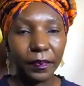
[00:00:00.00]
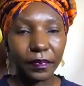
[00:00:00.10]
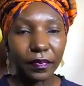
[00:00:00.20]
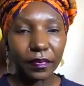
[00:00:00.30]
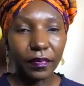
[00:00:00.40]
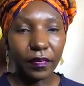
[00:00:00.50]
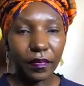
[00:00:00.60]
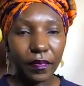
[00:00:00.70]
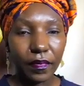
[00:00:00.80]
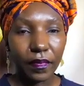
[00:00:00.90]

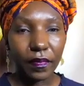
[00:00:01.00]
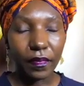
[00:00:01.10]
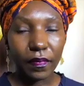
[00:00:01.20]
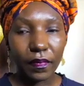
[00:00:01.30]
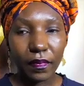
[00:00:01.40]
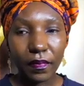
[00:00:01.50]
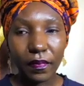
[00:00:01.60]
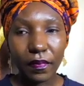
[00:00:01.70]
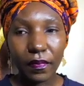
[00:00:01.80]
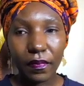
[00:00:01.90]

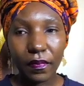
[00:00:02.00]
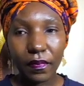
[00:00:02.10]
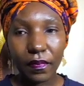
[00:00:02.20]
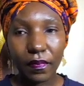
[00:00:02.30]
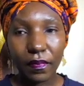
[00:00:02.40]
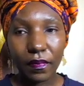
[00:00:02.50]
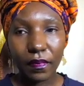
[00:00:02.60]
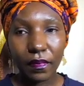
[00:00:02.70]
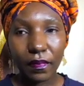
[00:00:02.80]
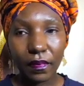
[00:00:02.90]

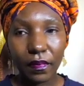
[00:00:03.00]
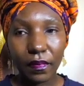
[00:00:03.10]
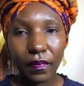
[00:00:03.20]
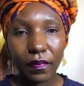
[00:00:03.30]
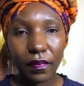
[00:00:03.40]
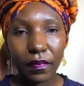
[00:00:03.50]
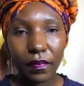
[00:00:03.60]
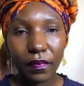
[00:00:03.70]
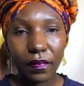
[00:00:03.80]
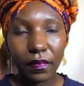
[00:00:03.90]

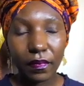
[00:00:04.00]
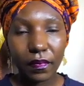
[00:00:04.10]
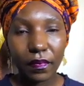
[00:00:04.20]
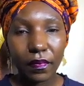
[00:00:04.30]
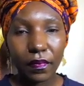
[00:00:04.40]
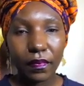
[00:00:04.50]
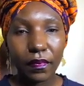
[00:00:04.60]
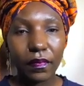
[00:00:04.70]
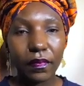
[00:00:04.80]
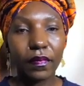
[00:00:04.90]

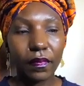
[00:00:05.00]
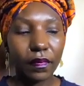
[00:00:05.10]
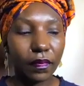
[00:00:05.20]
[no speech]